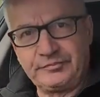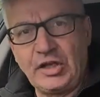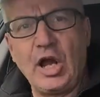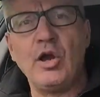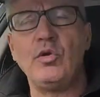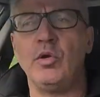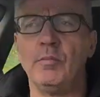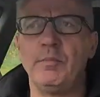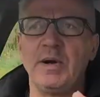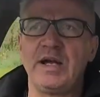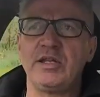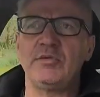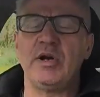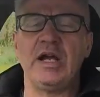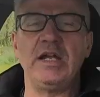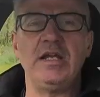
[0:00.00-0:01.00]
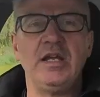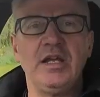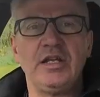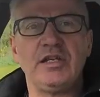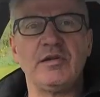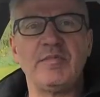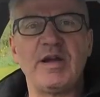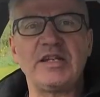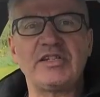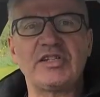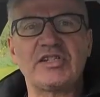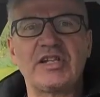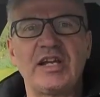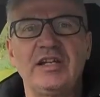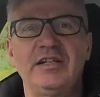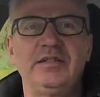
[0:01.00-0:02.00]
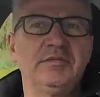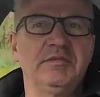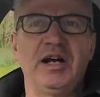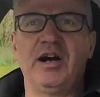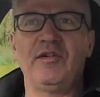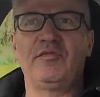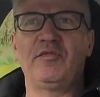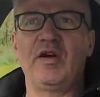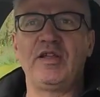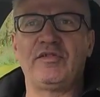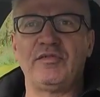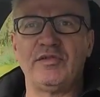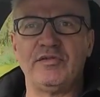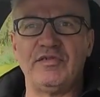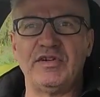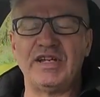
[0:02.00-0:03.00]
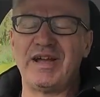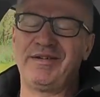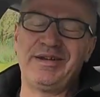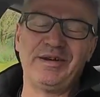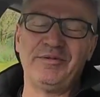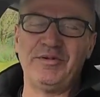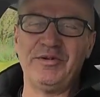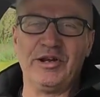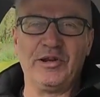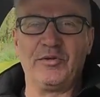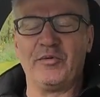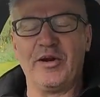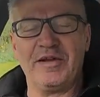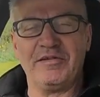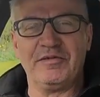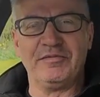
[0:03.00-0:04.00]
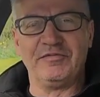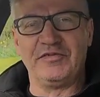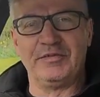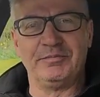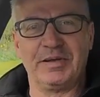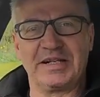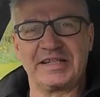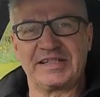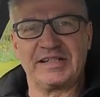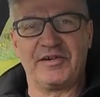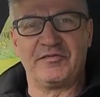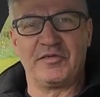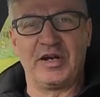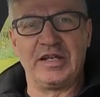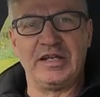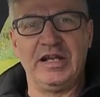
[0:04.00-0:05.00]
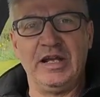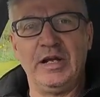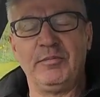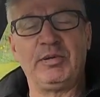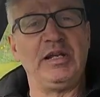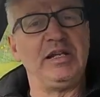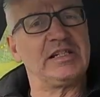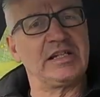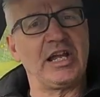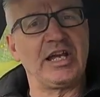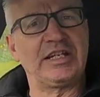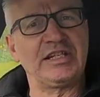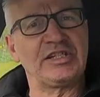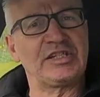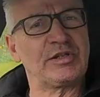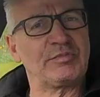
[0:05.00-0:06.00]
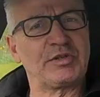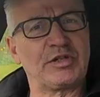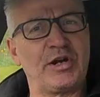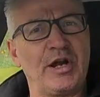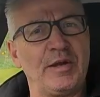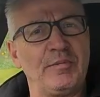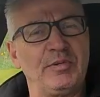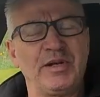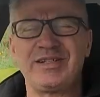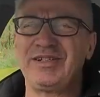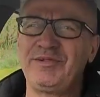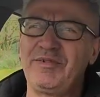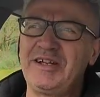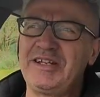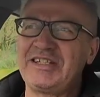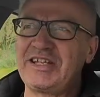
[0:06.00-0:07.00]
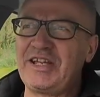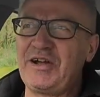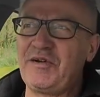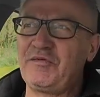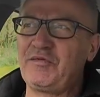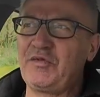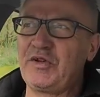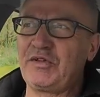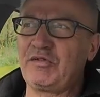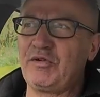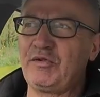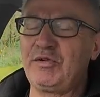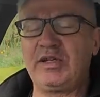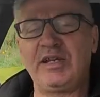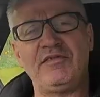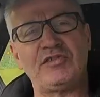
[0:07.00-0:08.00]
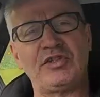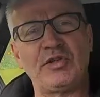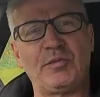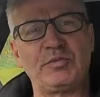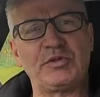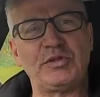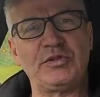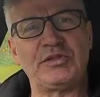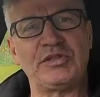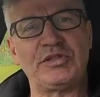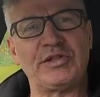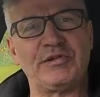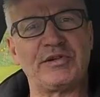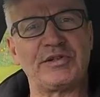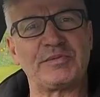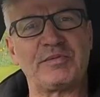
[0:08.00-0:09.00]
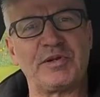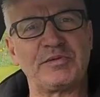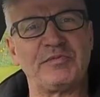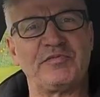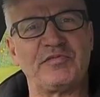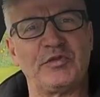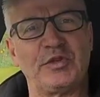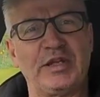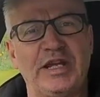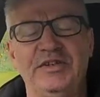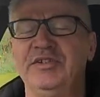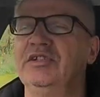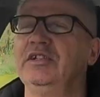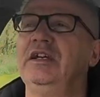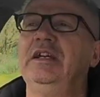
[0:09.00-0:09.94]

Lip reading: Oh, by the way, you meant to say halfway through the video, I know we're a long way past halfway, please like and subscribe. I don't know why you say it halfway through, gives you the opportunity to do it, I suppose, before the end.